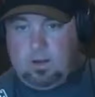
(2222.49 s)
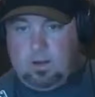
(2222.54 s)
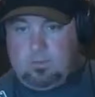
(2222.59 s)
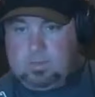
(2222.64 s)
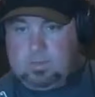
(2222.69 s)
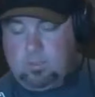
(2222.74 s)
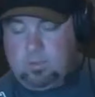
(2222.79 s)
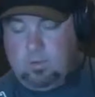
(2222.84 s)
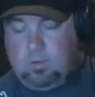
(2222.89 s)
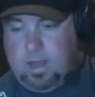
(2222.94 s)

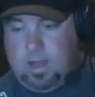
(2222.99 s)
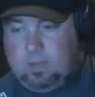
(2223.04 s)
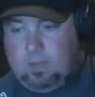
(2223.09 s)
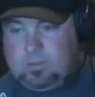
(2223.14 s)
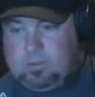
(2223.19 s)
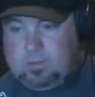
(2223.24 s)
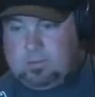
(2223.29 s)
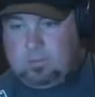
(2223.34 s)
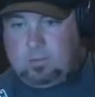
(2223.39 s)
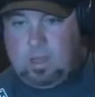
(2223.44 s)
obviously what
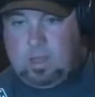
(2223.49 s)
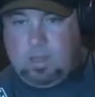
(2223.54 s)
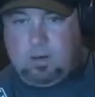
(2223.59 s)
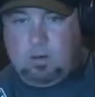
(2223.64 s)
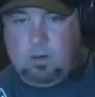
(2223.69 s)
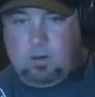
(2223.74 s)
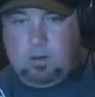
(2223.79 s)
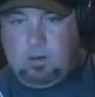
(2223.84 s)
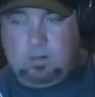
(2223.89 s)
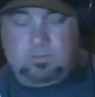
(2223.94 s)
happens with
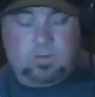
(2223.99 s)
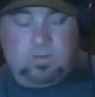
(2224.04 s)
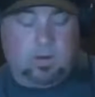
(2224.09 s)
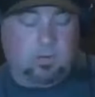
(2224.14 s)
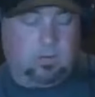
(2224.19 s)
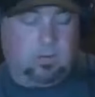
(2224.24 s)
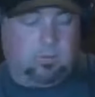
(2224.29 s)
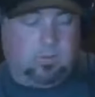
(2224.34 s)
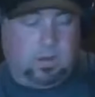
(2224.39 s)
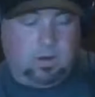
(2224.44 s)
Bader and his fight
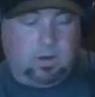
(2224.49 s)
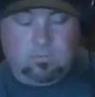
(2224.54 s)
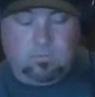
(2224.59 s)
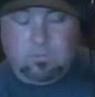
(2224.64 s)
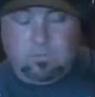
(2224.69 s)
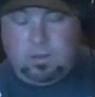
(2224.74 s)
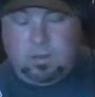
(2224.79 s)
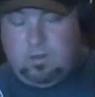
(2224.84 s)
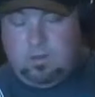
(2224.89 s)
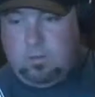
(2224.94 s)
with Fedor
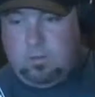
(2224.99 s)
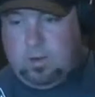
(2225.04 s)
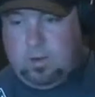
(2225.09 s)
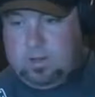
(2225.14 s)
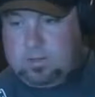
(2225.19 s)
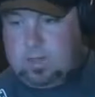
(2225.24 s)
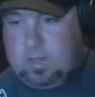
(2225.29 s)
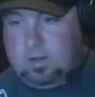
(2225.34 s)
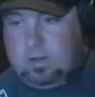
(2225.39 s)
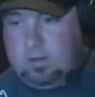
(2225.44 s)
for the
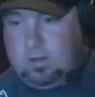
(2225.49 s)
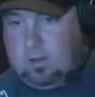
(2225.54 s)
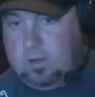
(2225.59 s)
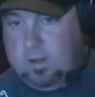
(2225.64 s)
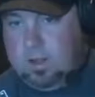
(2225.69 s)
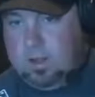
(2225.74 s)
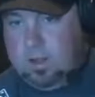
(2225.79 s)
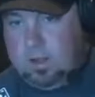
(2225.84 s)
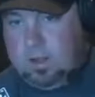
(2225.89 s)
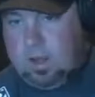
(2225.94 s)
heavyweight title.
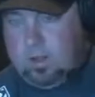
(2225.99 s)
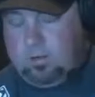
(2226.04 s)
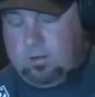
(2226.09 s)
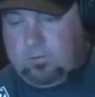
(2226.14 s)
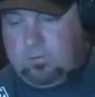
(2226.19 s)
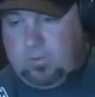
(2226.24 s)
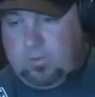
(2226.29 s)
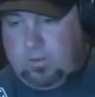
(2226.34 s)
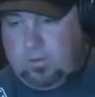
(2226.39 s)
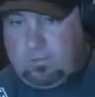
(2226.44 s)
I don't know
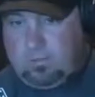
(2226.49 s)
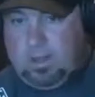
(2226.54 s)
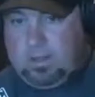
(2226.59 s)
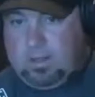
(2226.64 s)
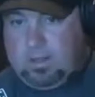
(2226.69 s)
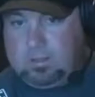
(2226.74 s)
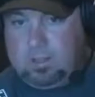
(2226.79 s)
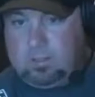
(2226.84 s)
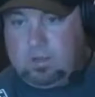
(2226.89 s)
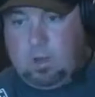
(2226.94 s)
if he ever
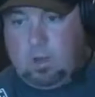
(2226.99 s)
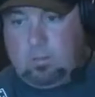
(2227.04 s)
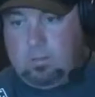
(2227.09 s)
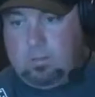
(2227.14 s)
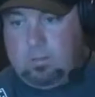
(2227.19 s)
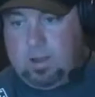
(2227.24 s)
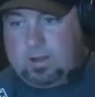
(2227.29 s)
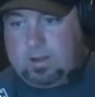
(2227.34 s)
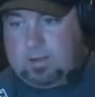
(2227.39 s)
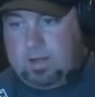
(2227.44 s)
plans on
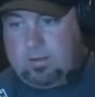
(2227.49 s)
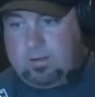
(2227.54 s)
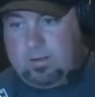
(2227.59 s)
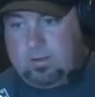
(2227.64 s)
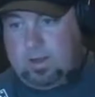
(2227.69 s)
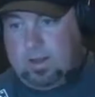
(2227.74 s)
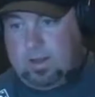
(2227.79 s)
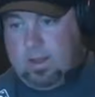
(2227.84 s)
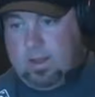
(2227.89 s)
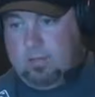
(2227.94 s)
dropping back down to
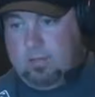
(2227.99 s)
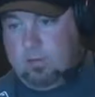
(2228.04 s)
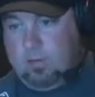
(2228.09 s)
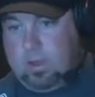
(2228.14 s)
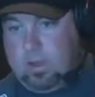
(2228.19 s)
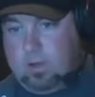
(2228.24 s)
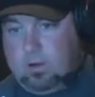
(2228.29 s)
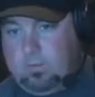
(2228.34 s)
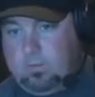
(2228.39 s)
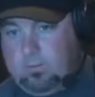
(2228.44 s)
light
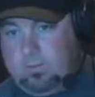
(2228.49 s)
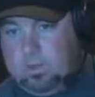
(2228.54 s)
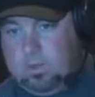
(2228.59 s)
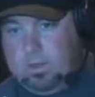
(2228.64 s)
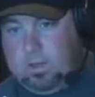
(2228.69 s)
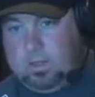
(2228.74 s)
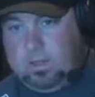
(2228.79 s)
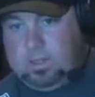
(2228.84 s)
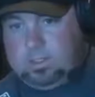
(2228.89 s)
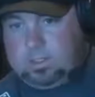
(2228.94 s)
heavyweight or if
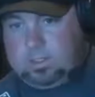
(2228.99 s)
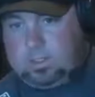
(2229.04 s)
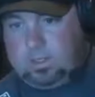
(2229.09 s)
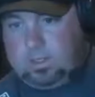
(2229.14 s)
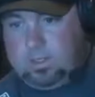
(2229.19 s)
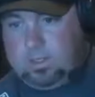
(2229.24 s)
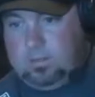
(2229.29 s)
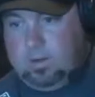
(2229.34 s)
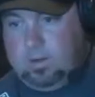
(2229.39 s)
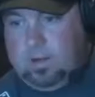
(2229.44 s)
he's just
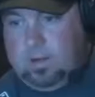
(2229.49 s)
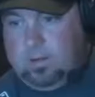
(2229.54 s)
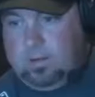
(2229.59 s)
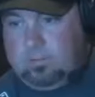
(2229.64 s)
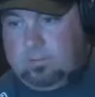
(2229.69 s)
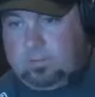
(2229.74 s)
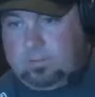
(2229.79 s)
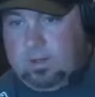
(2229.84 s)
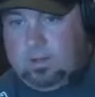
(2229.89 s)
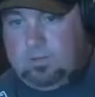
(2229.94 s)
going to uh,
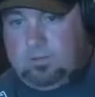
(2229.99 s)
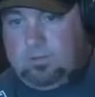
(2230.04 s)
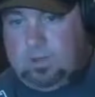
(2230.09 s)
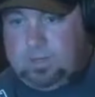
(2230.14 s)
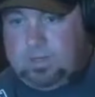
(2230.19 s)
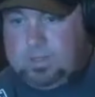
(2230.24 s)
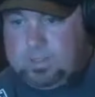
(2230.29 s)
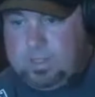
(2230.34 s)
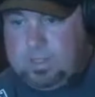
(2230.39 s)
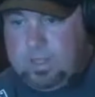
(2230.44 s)
kind of live the
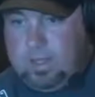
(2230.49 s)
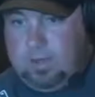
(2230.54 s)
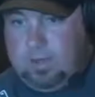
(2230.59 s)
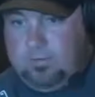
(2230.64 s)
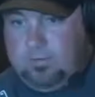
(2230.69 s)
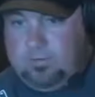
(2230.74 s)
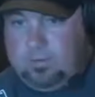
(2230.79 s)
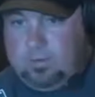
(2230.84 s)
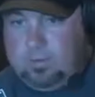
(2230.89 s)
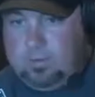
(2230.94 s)
easy
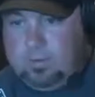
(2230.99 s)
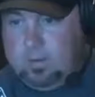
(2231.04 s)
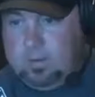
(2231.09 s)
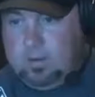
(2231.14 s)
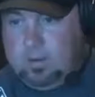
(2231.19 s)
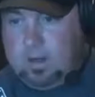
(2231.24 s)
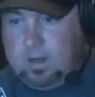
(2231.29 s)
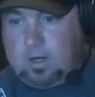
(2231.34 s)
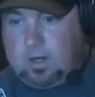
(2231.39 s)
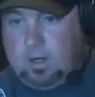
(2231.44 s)
life and
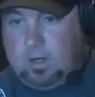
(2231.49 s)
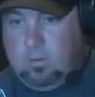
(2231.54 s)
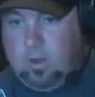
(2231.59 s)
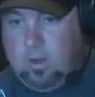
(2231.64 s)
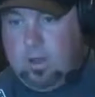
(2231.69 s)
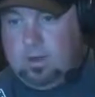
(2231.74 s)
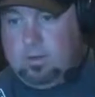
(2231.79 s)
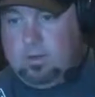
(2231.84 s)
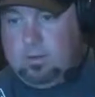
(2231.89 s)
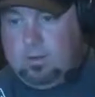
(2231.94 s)
not cut
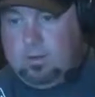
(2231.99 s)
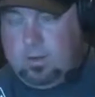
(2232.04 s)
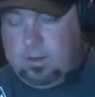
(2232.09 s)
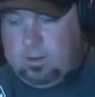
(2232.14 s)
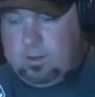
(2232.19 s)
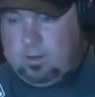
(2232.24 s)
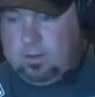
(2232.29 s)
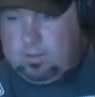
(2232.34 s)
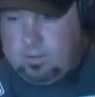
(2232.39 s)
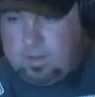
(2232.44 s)
weight and
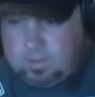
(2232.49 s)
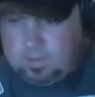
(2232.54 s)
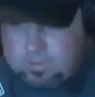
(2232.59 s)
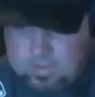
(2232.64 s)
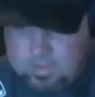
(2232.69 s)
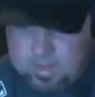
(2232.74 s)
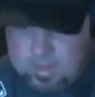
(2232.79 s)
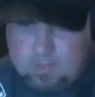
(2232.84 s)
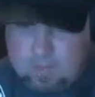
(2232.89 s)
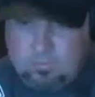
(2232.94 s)
and, and
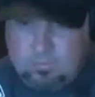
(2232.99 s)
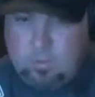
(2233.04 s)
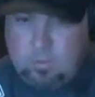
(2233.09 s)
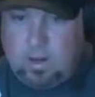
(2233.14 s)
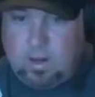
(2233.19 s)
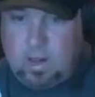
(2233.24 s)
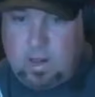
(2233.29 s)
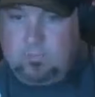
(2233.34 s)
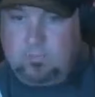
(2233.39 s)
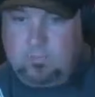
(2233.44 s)
stay at
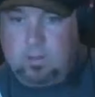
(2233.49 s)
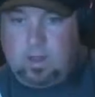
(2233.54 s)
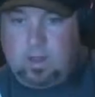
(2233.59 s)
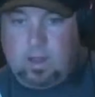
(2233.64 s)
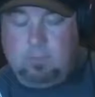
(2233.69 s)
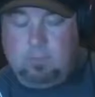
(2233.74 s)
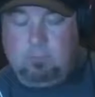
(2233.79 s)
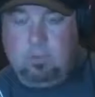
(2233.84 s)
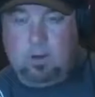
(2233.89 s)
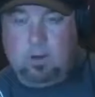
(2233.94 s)
heavyweight after
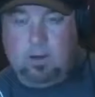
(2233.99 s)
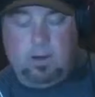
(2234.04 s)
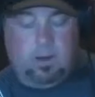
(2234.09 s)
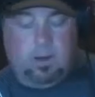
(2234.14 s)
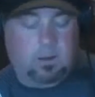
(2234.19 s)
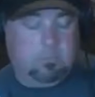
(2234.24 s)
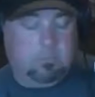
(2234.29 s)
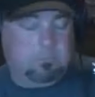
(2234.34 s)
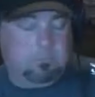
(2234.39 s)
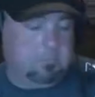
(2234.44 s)
that. But
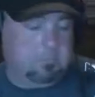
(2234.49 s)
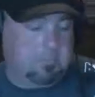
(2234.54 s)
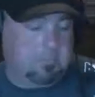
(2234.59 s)
um,